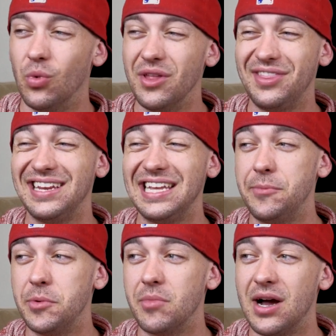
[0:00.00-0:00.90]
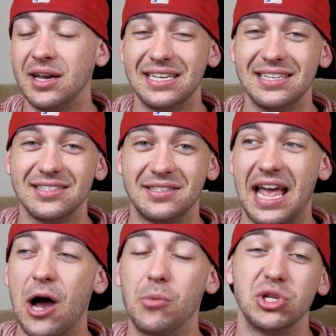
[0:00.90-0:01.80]
One thing to keep in mind is
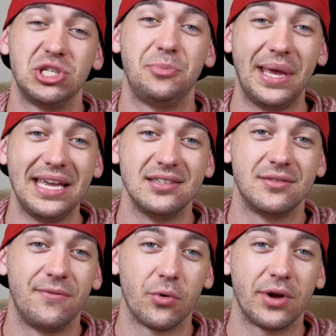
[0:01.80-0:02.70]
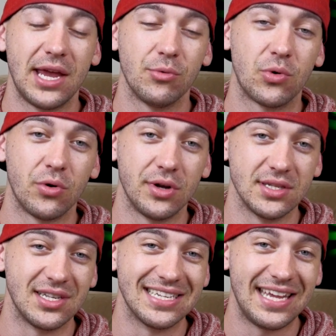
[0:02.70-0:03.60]
how much space 4K recording
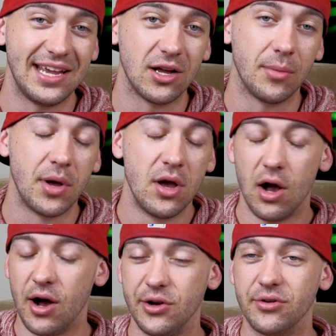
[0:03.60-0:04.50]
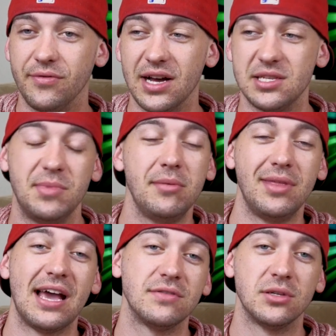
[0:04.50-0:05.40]
is going to take up on your device. Maybe
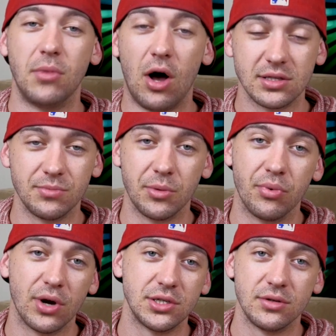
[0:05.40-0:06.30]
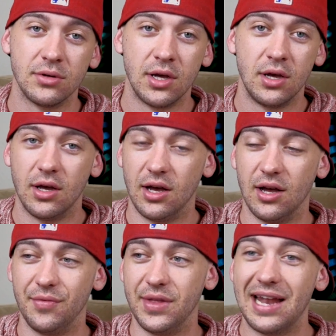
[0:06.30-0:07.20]
they have some awesome compression
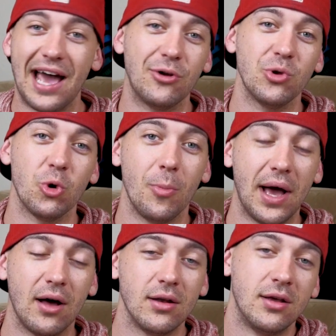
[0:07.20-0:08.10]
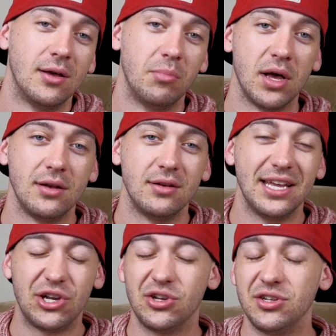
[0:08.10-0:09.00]
that I don't know about, but
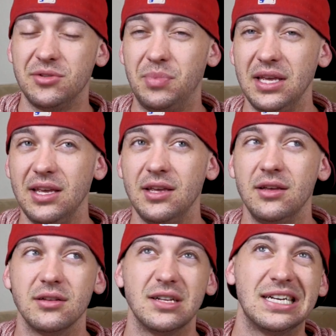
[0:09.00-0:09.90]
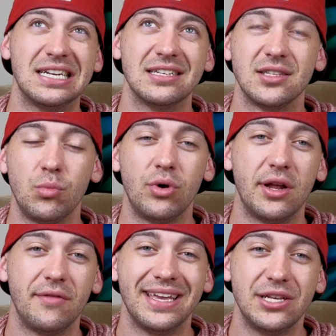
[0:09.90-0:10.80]
it could be somewhat
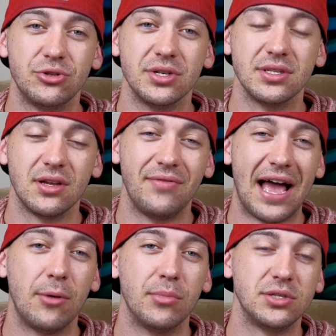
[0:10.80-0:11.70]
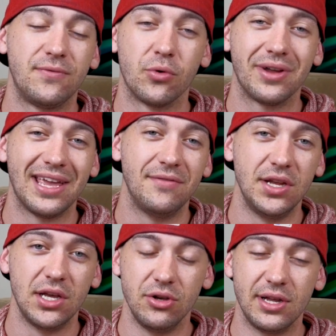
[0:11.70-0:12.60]
of a hindrance of how much 4K
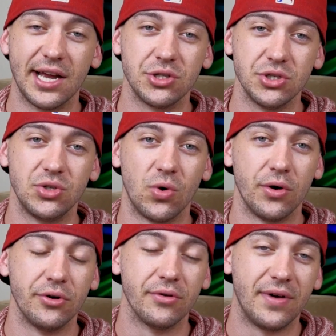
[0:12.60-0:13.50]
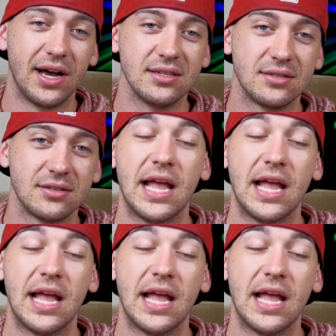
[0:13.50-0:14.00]
video you can actually store on your device.